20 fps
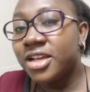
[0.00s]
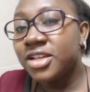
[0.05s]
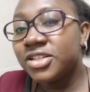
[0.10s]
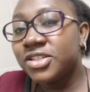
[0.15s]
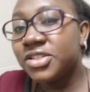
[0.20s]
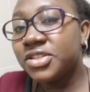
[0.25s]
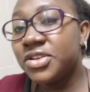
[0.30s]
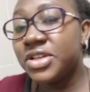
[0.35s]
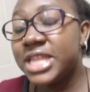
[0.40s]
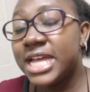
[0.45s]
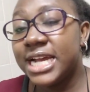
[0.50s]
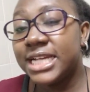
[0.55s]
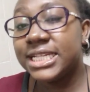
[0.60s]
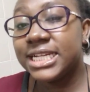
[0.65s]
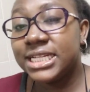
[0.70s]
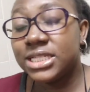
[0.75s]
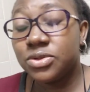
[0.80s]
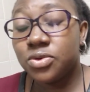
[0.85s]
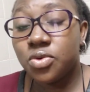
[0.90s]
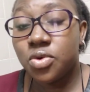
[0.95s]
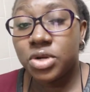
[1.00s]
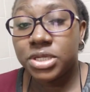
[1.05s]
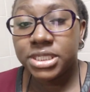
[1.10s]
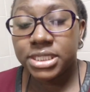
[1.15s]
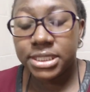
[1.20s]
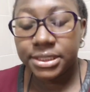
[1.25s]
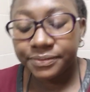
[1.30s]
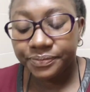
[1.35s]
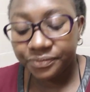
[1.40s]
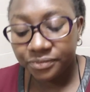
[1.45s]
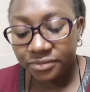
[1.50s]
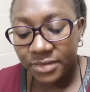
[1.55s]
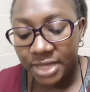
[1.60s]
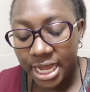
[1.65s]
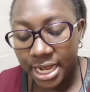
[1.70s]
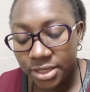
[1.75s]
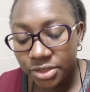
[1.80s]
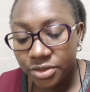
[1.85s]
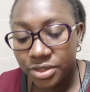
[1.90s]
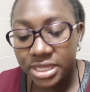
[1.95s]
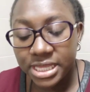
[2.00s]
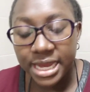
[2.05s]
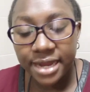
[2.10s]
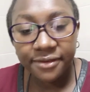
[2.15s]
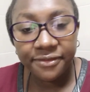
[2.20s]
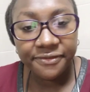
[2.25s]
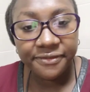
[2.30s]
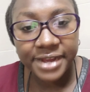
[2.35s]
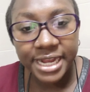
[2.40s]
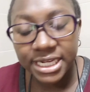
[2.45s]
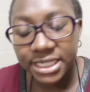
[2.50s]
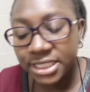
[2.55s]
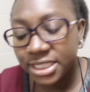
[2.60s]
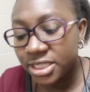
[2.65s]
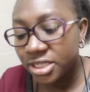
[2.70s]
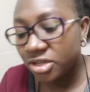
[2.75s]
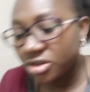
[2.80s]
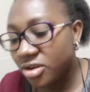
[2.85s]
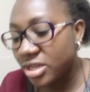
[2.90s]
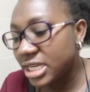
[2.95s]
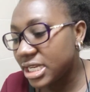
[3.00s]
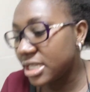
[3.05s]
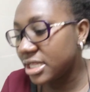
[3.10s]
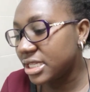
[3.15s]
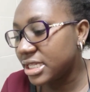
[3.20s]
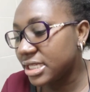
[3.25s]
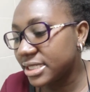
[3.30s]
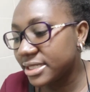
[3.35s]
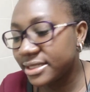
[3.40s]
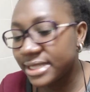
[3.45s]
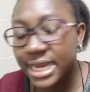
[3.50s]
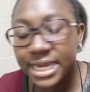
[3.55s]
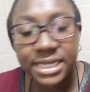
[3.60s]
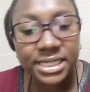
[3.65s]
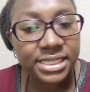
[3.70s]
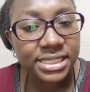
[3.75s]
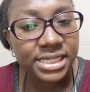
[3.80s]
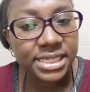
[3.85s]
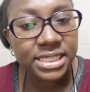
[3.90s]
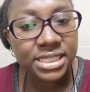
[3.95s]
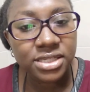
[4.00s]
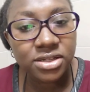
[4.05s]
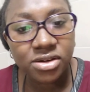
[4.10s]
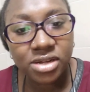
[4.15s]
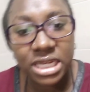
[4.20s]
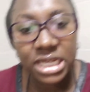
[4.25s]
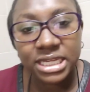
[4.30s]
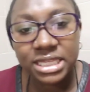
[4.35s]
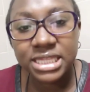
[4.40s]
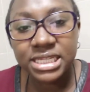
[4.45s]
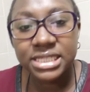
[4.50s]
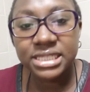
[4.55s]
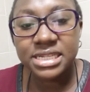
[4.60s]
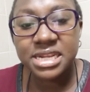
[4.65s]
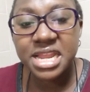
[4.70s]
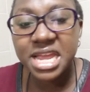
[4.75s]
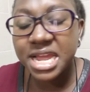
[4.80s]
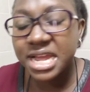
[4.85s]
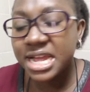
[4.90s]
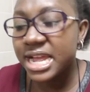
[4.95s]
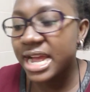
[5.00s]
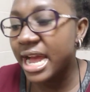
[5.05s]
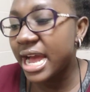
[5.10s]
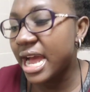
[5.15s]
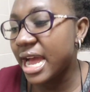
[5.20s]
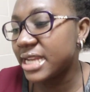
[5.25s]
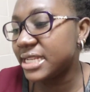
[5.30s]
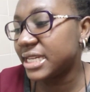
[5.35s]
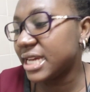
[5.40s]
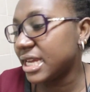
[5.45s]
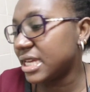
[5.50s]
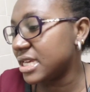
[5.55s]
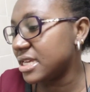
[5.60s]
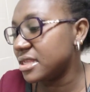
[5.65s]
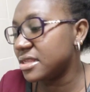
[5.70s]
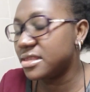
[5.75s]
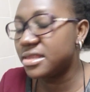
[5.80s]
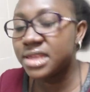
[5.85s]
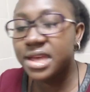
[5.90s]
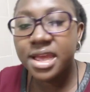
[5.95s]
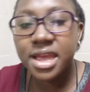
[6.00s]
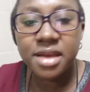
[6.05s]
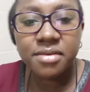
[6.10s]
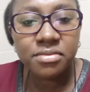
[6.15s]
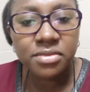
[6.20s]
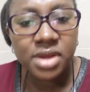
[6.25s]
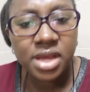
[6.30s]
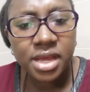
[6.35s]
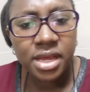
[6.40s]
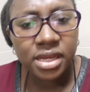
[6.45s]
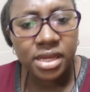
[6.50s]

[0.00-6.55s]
So they are just watching, and they are fighting, calling these side chicks, calling this nigger, attacking them,